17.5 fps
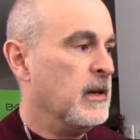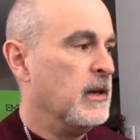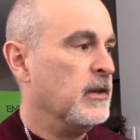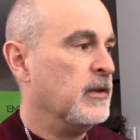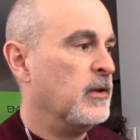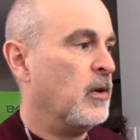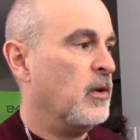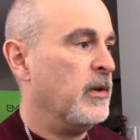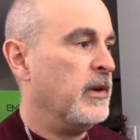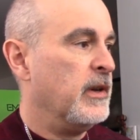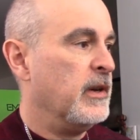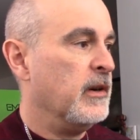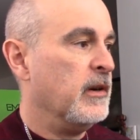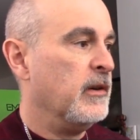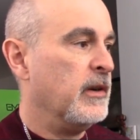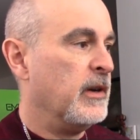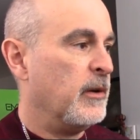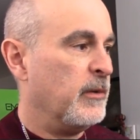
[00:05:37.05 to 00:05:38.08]
So
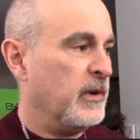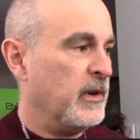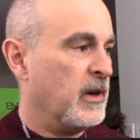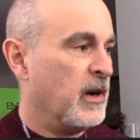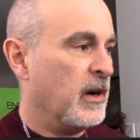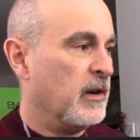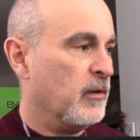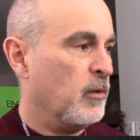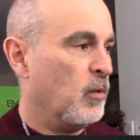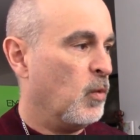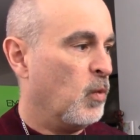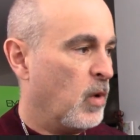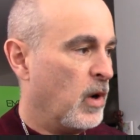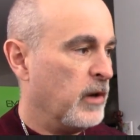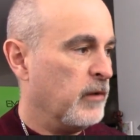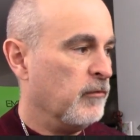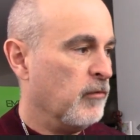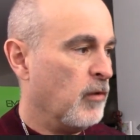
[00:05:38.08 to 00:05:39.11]
here now we got
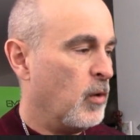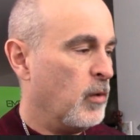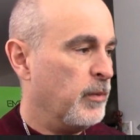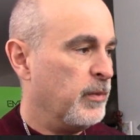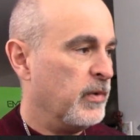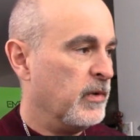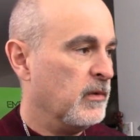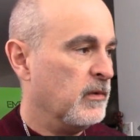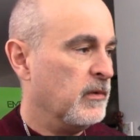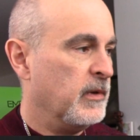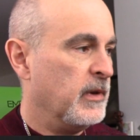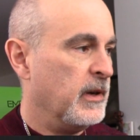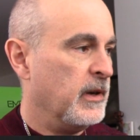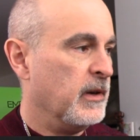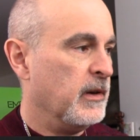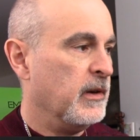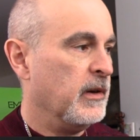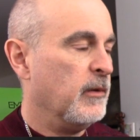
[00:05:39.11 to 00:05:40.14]
one rope
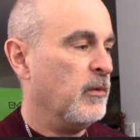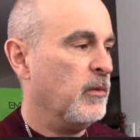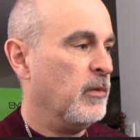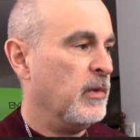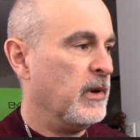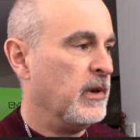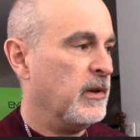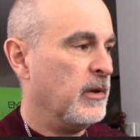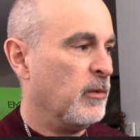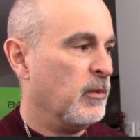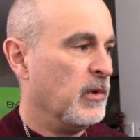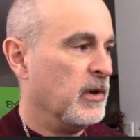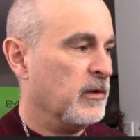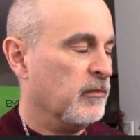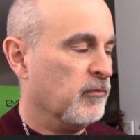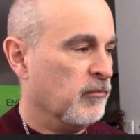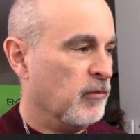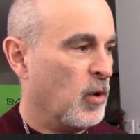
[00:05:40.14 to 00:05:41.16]
here with the
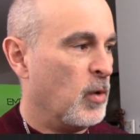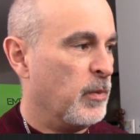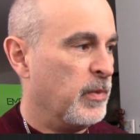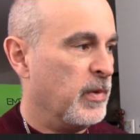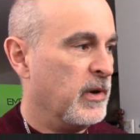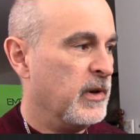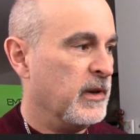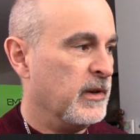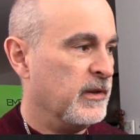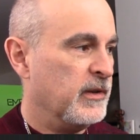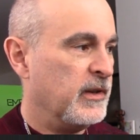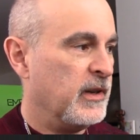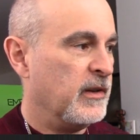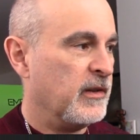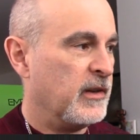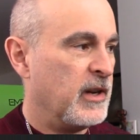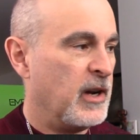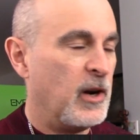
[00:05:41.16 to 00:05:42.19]
word rope instead
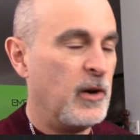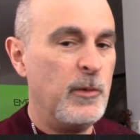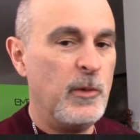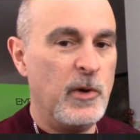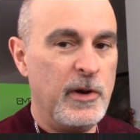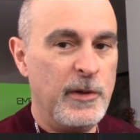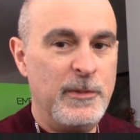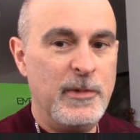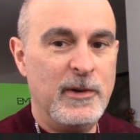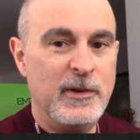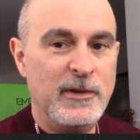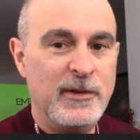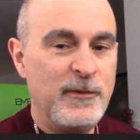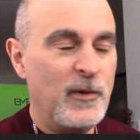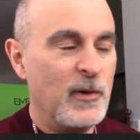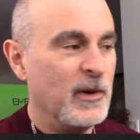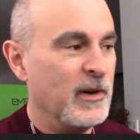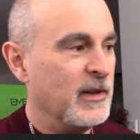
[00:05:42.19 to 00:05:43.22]
of cowboy boots
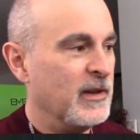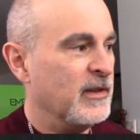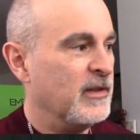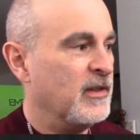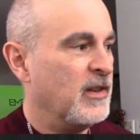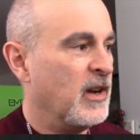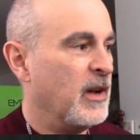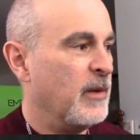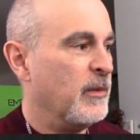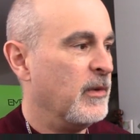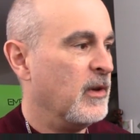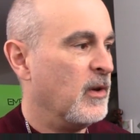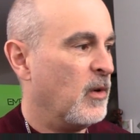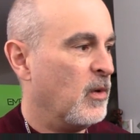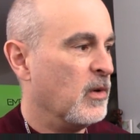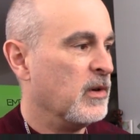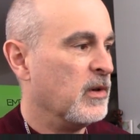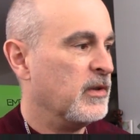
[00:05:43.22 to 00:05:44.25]
for it this time, and the
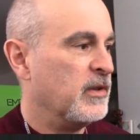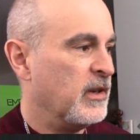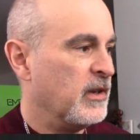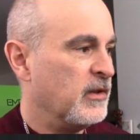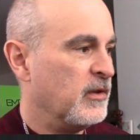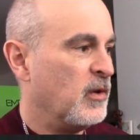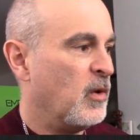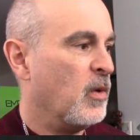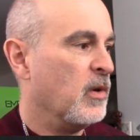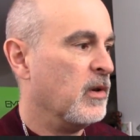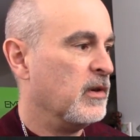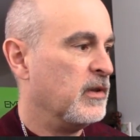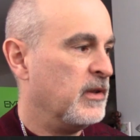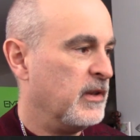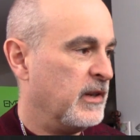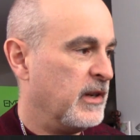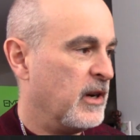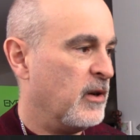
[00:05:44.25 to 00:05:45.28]
horse says
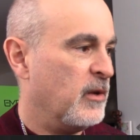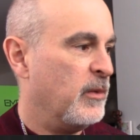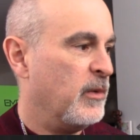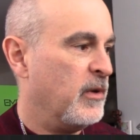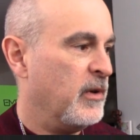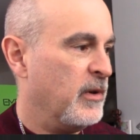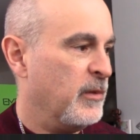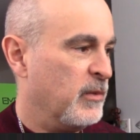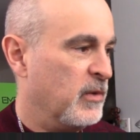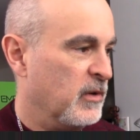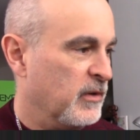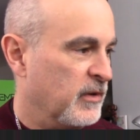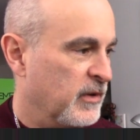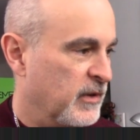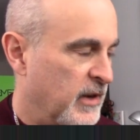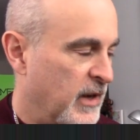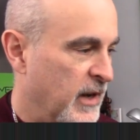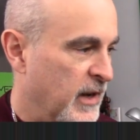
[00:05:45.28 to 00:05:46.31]
horse, cowboy boots
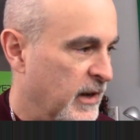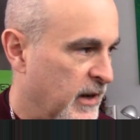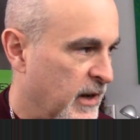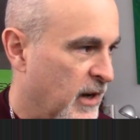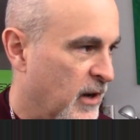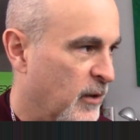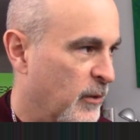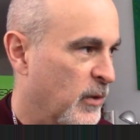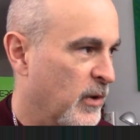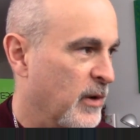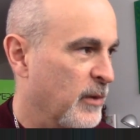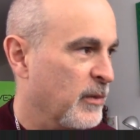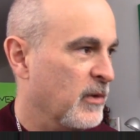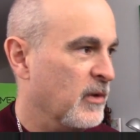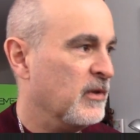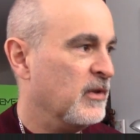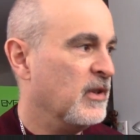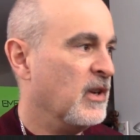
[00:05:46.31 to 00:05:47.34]
say cowboy
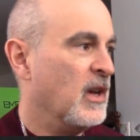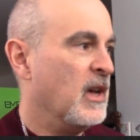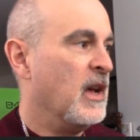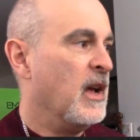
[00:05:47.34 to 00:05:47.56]
boots.